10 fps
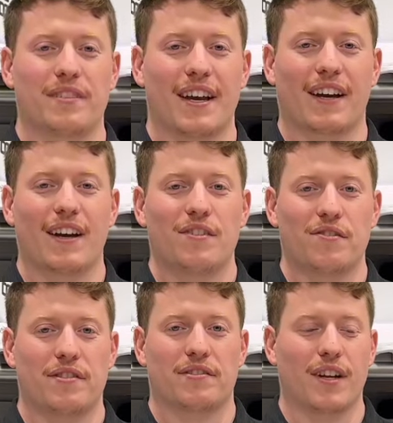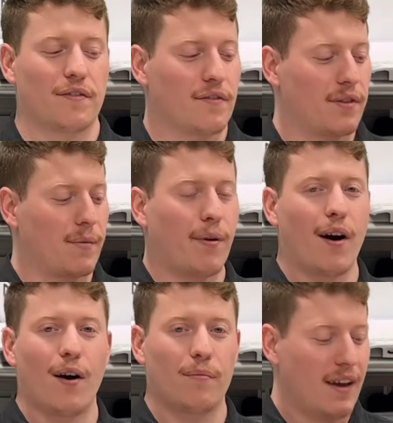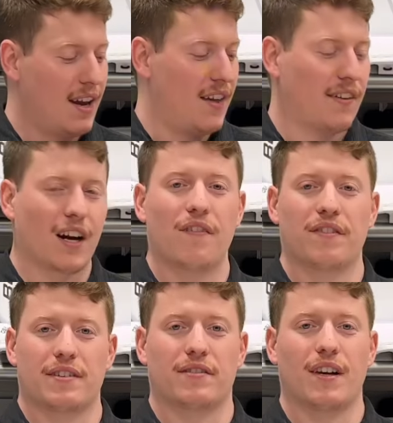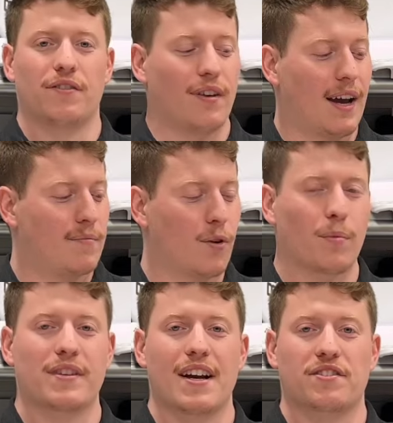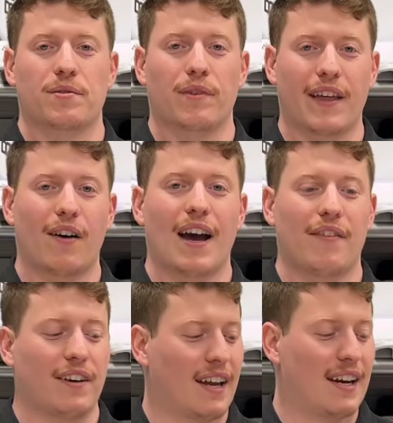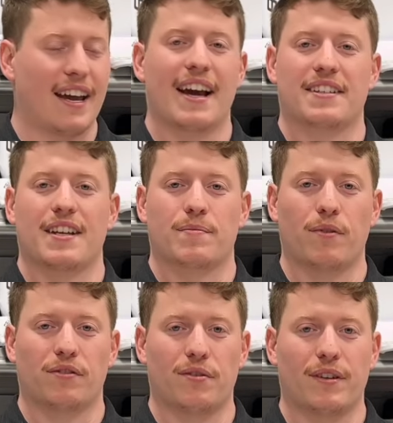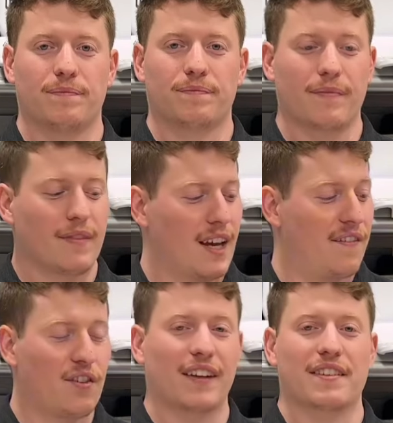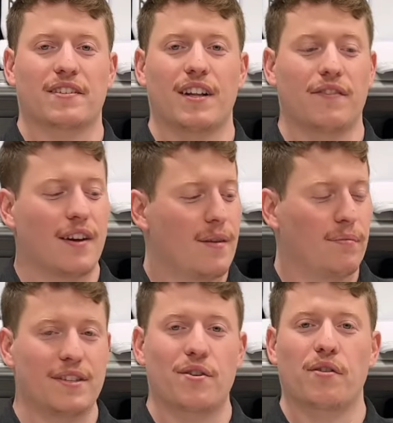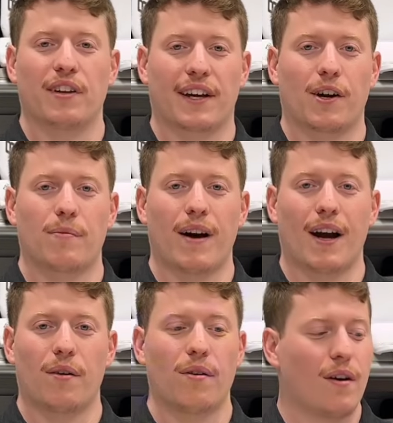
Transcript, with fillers: Tech to this glove for the palm and the cuff of this glove to add more protection without having any excess bolt to it. If you like this glove, please go to the link in our bio